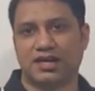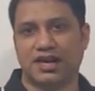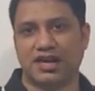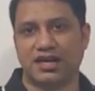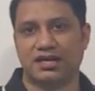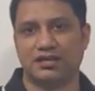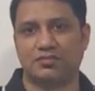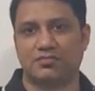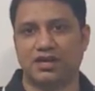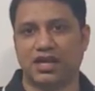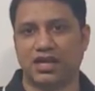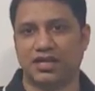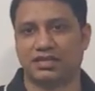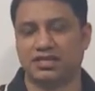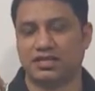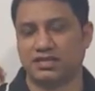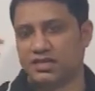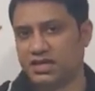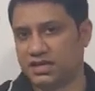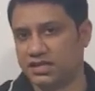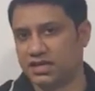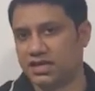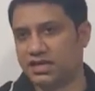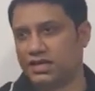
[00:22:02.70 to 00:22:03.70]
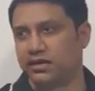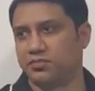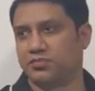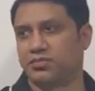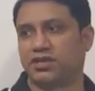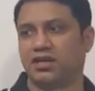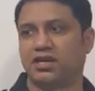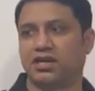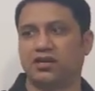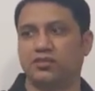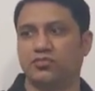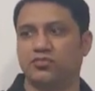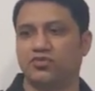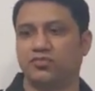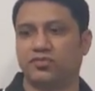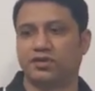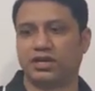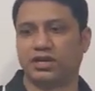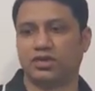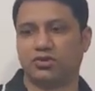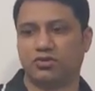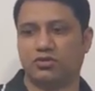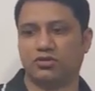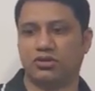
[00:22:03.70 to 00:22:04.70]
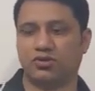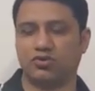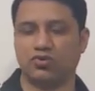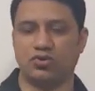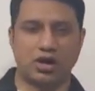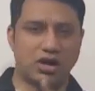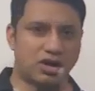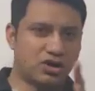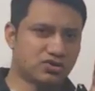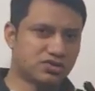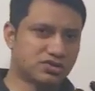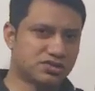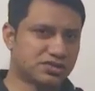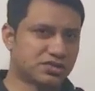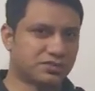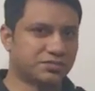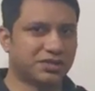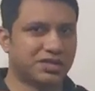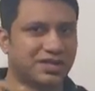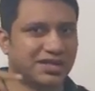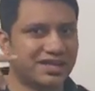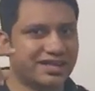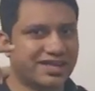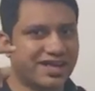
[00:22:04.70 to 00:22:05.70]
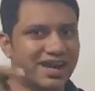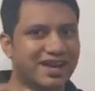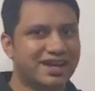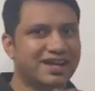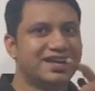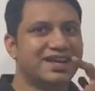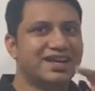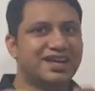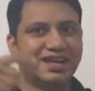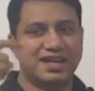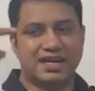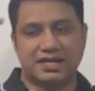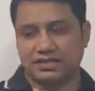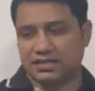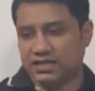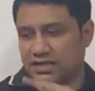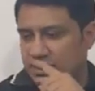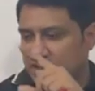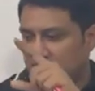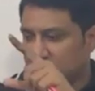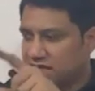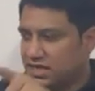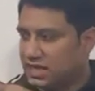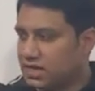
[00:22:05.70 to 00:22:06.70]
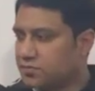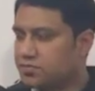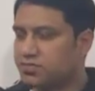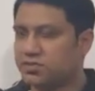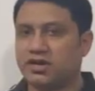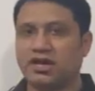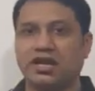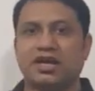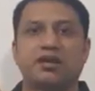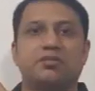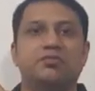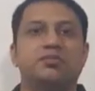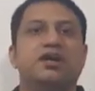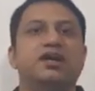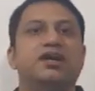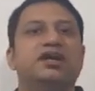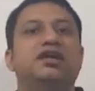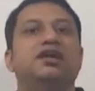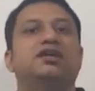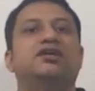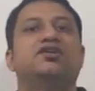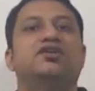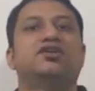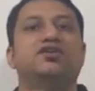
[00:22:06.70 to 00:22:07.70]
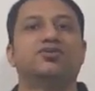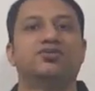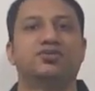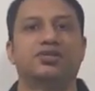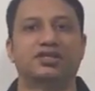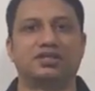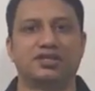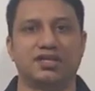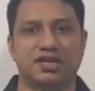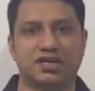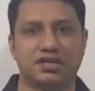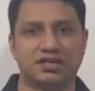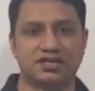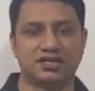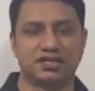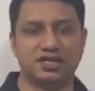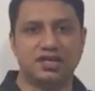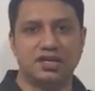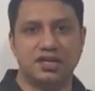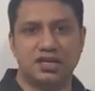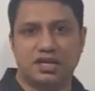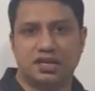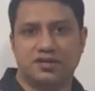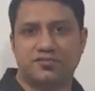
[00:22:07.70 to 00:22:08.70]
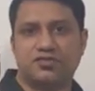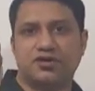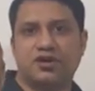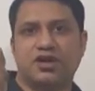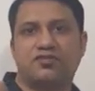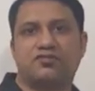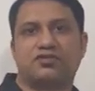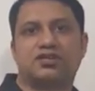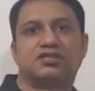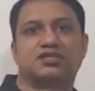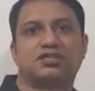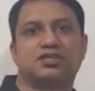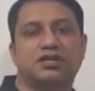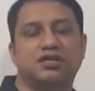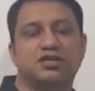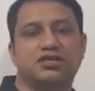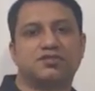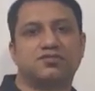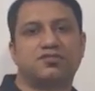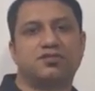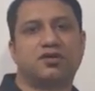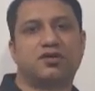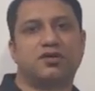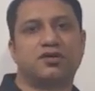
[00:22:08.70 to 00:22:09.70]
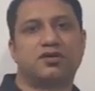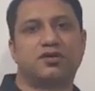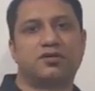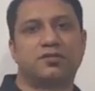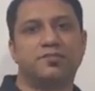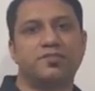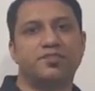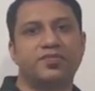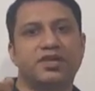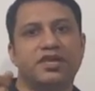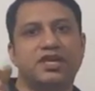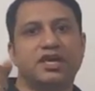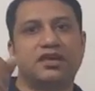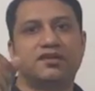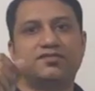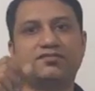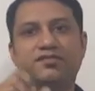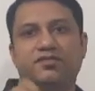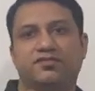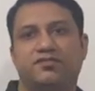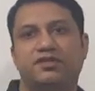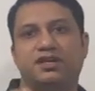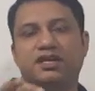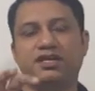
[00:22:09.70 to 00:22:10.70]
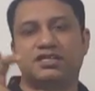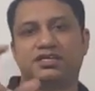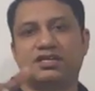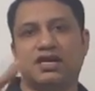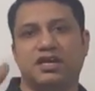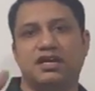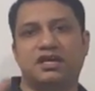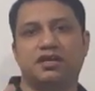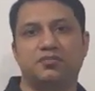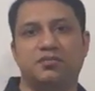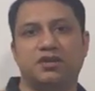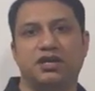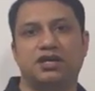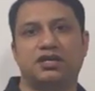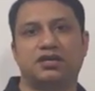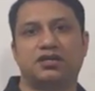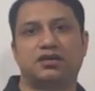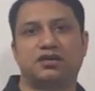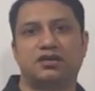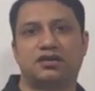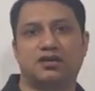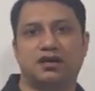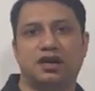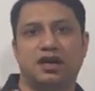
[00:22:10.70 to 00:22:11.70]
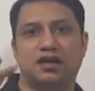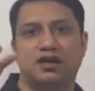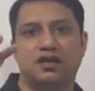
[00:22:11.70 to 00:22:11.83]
item like this, then they're typically moving into a new house or something like that. And then they'll keep recommending to you the things. If you ever search for a 50 centimeter